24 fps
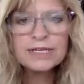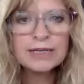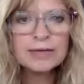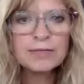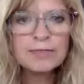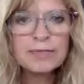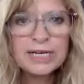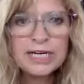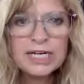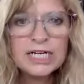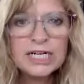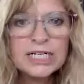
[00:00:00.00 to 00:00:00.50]

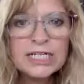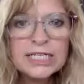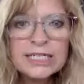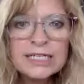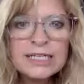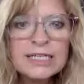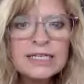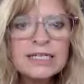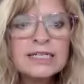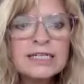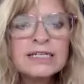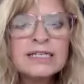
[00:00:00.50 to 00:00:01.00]

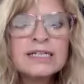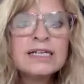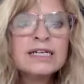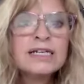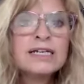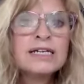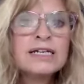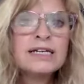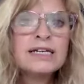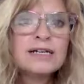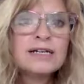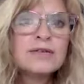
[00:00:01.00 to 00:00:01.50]
comparison
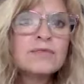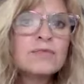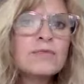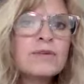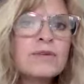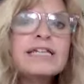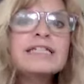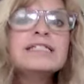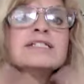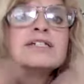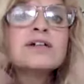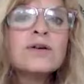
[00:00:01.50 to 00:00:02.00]

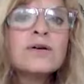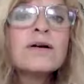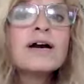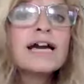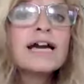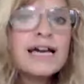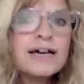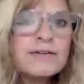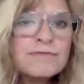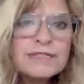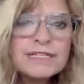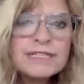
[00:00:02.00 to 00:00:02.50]
we don't
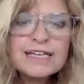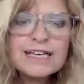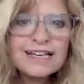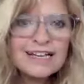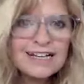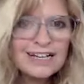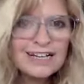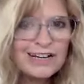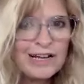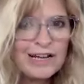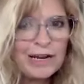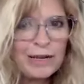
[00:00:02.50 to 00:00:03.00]
have to
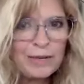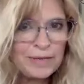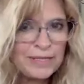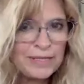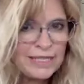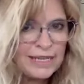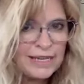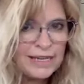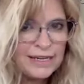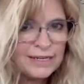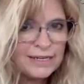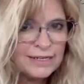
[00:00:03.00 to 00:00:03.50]
get caught up in
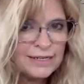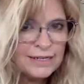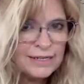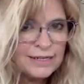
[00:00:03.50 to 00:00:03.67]
that